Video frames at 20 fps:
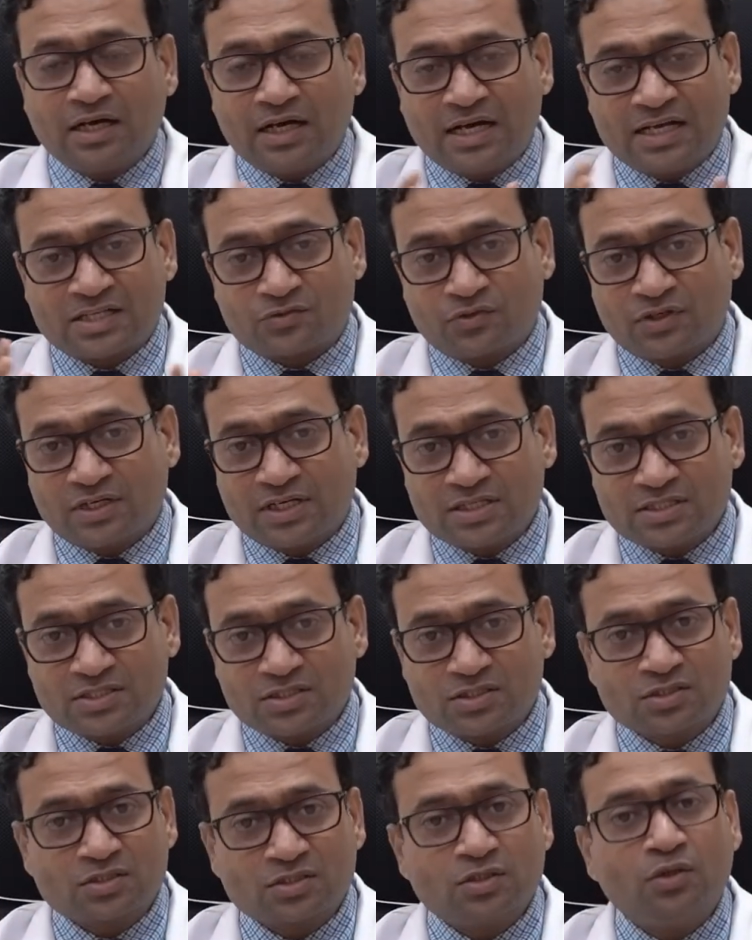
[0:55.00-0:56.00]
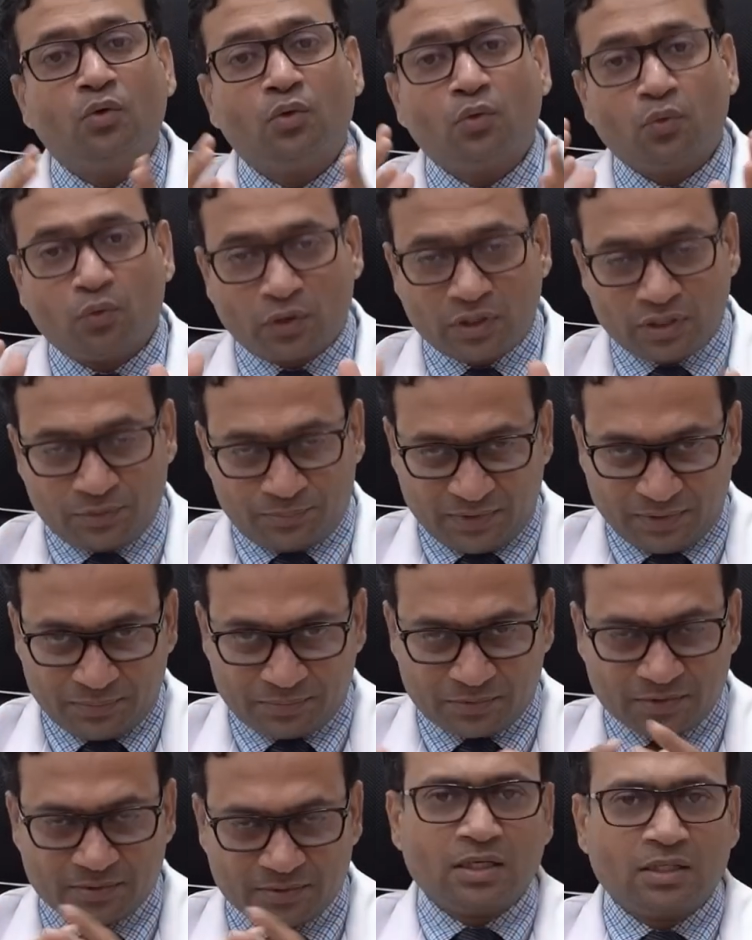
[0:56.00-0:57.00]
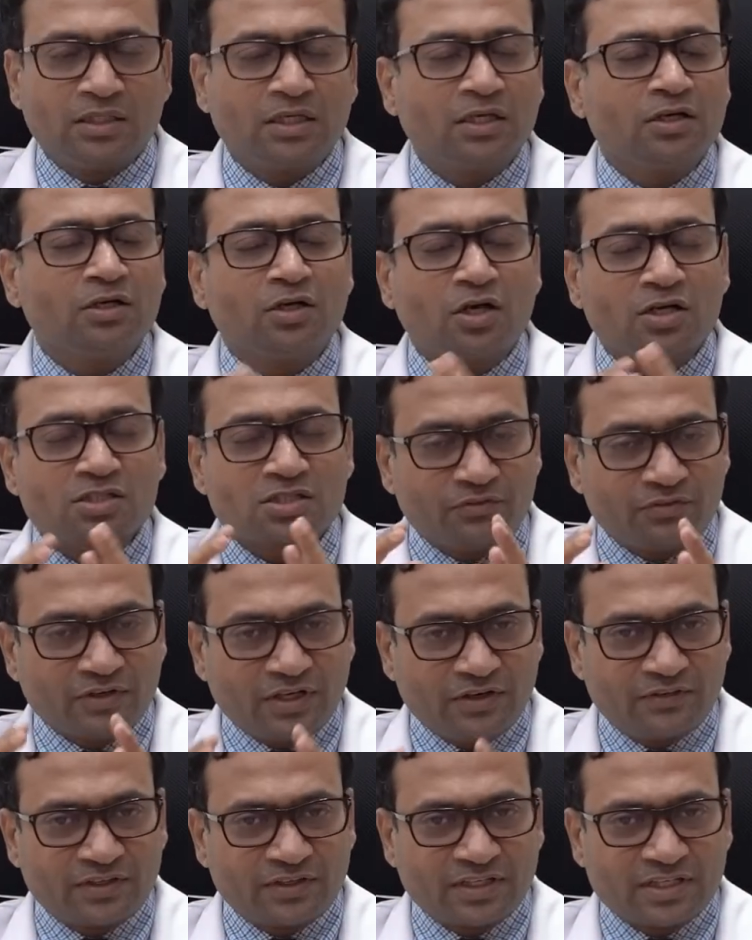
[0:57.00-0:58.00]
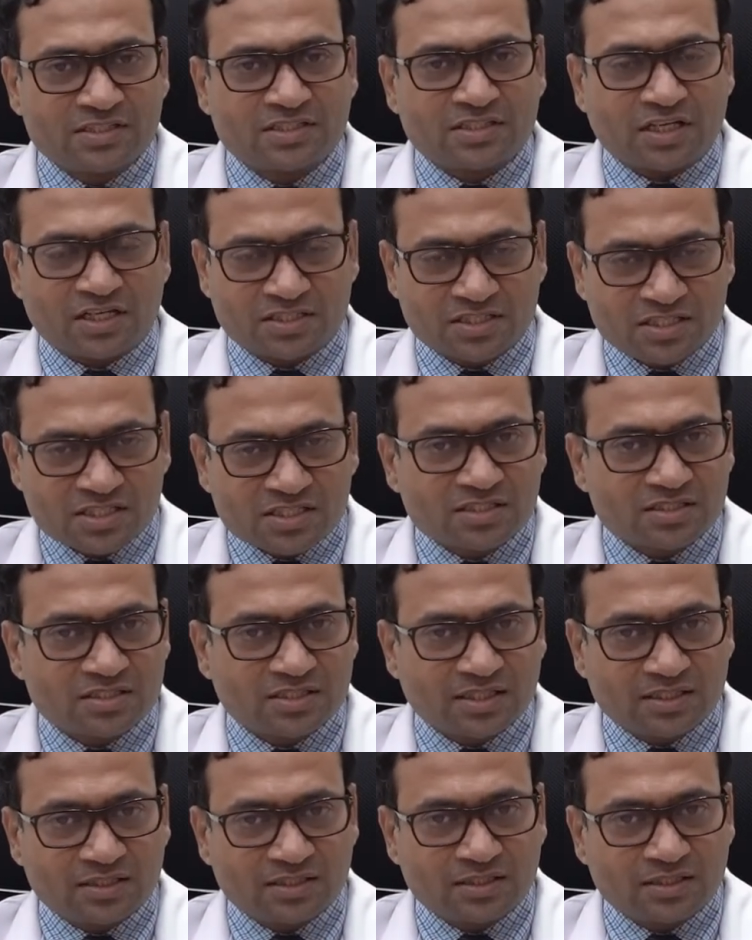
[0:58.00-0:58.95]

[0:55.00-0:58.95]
as well as old people. There are lots of evidence suggests that